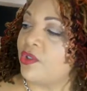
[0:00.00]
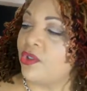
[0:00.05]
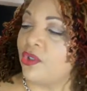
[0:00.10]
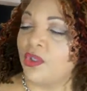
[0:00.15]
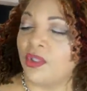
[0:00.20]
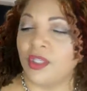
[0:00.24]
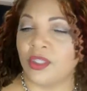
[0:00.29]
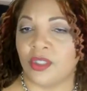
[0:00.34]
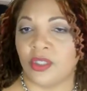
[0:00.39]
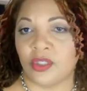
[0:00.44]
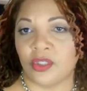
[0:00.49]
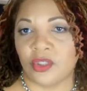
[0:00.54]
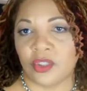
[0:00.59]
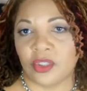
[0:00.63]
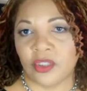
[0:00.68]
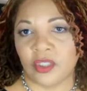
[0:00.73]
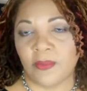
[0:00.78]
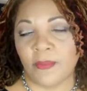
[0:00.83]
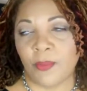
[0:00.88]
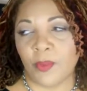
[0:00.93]
So this is
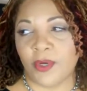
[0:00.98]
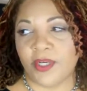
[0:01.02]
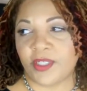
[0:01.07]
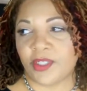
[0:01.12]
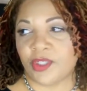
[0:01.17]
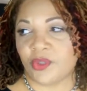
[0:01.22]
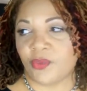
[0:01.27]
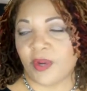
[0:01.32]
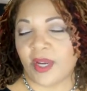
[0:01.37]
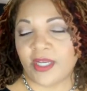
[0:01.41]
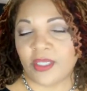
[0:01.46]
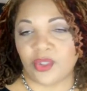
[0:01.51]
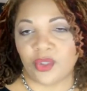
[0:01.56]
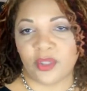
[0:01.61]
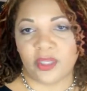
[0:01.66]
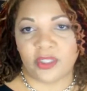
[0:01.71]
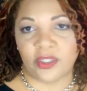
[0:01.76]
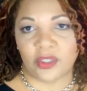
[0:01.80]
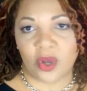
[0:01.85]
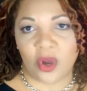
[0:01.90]
just a moisturizer
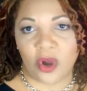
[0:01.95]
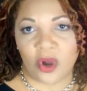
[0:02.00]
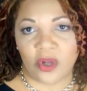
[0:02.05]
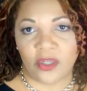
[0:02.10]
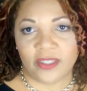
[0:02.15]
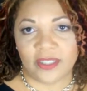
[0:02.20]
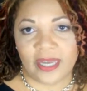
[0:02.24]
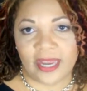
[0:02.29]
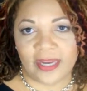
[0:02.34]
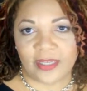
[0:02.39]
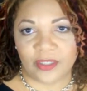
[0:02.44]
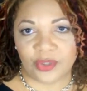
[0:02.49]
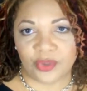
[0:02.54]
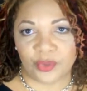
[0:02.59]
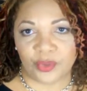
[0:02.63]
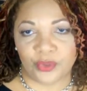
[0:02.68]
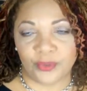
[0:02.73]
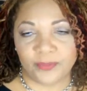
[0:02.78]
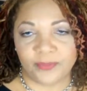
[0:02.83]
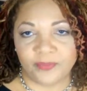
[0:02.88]
that's all
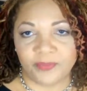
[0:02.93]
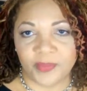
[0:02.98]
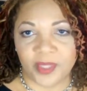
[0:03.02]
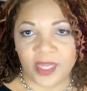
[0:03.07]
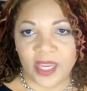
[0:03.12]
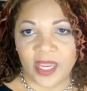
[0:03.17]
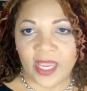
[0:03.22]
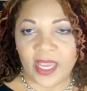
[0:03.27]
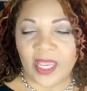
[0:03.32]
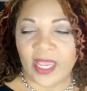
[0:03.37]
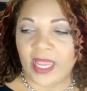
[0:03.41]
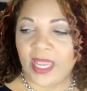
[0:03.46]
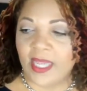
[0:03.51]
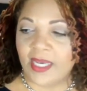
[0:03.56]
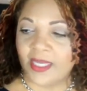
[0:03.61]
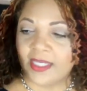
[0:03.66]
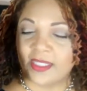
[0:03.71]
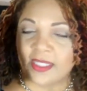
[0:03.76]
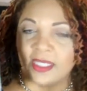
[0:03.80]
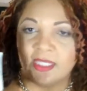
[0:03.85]
natural,
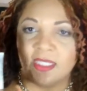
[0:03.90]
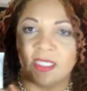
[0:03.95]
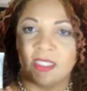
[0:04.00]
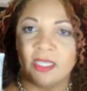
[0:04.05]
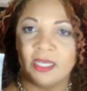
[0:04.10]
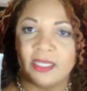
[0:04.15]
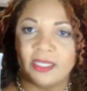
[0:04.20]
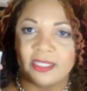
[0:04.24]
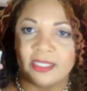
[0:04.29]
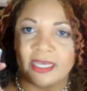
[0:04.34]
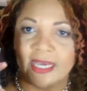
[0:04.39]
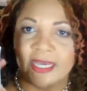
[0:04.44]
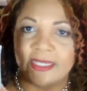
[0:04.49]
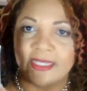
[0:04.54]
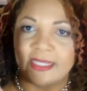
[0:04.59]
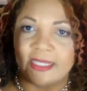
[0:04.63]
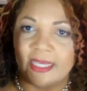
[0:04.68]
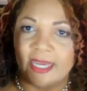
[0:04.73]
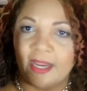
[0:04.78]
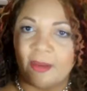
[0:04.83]
and it's a deluxe
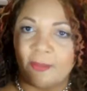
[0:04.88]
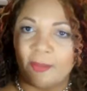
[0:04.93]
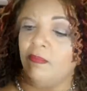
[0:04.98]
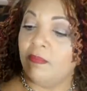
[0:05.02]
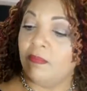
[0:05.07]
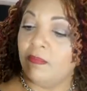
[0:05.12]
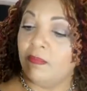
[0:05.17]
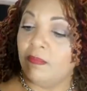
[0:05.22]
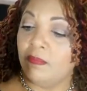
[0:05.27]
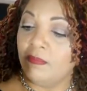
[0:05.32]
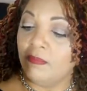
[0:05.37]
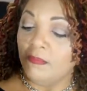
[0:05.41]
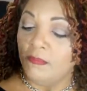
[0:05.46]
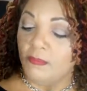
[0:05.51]
size sample.